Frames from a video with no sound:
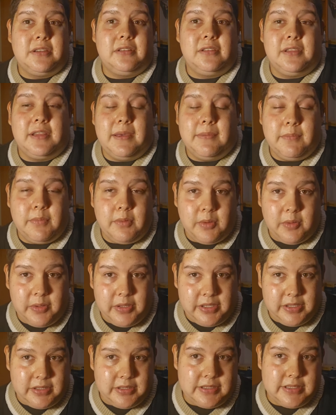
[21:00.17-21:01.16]
Their lip
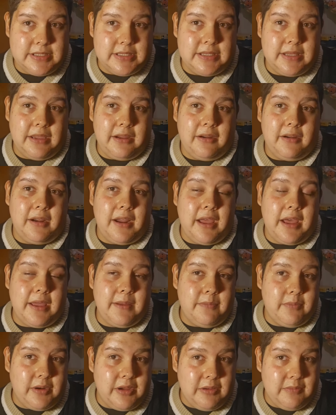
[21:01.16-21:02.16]
oils, their
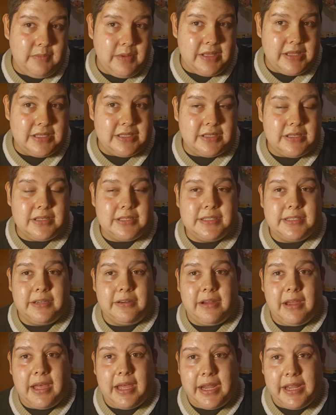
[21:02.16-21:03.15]
eyebrow pencils,
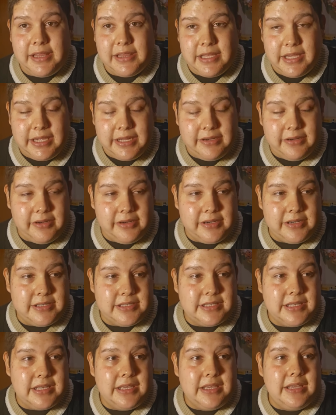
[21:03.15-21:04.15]
their
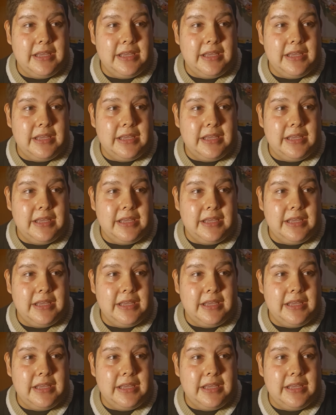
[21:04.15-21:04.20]
eyeliners.